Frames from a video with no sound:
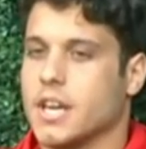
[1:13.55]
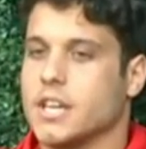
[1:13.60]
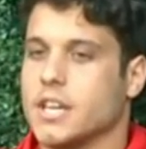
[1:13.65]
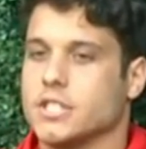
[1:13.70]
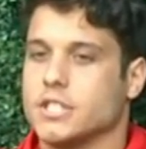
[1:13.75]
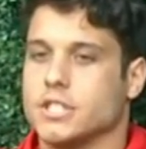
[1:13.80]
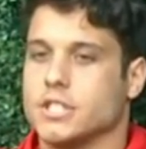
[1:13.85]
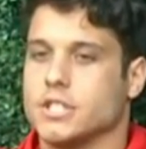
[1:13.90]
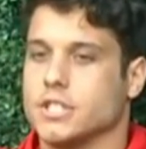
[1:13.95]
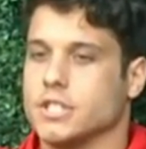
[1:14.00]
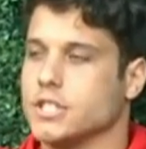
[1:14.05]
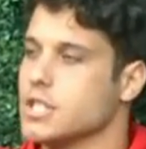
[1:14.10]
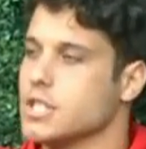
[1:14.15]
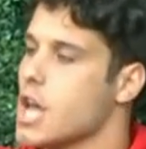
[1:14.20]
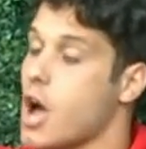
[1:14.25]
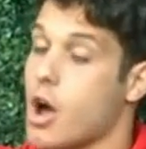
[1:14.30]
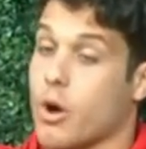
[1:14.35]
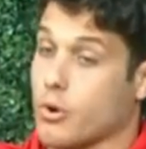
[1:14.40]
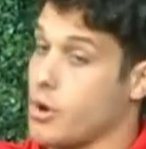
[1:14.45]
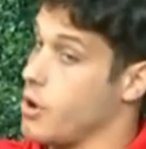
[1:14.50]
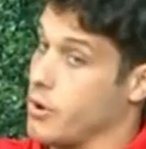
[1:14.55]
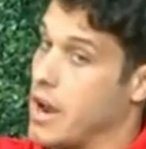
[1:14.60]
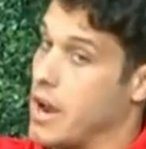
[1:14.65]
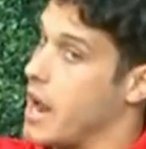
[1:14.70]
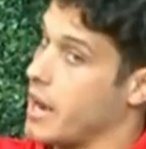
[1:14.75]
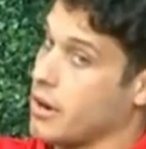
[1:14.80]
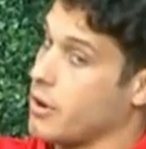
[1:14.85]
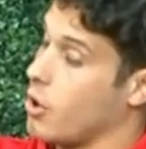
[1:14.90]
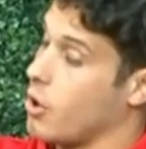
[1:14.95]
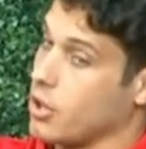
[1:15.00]
Like, no, no, not
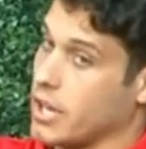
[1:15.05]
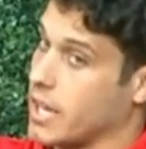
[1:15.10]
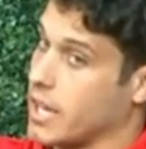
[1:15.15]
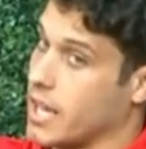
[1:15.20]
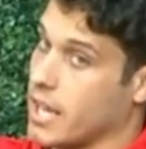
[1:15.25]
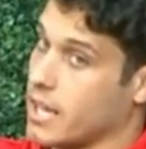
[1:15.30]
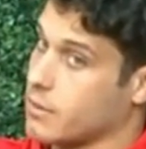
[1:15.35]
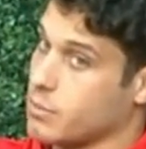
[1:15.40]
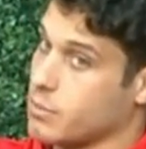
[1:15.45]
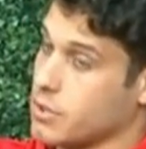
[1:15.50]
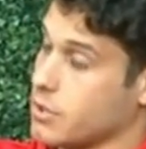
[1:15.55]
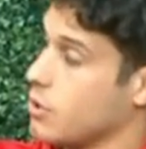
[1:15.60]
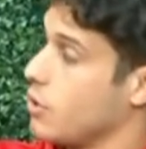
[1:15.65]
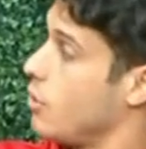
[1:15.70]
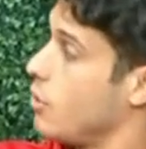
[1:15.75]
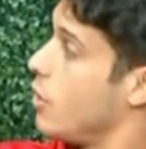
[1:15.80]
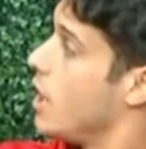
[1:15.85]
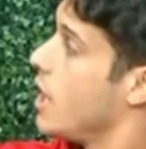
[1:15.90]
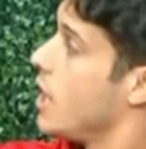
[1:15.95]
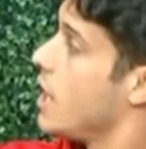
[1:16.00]
at all. Like I act with Nicole.